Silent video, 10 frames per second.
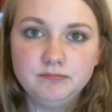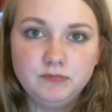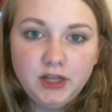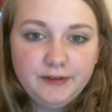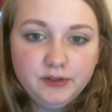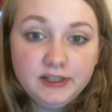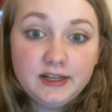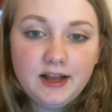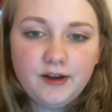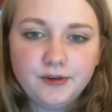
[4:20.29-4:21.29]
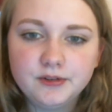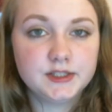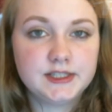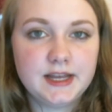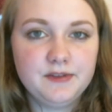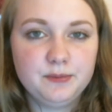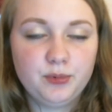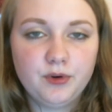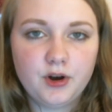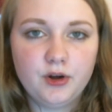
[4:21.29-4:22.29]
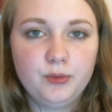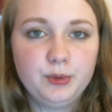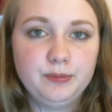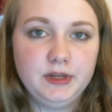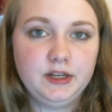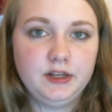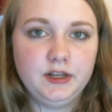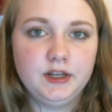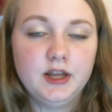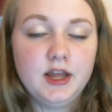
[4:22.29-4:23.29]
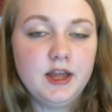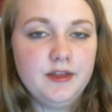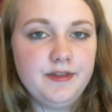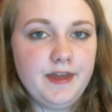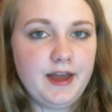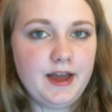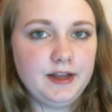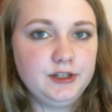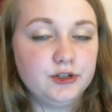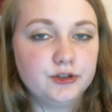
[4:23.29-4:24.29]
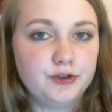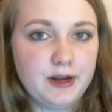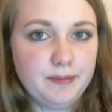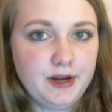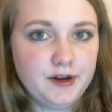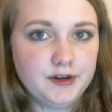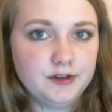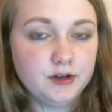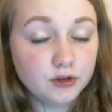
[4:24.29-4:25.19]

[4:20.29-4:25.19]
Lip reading: level it out. 7 pro would be that your her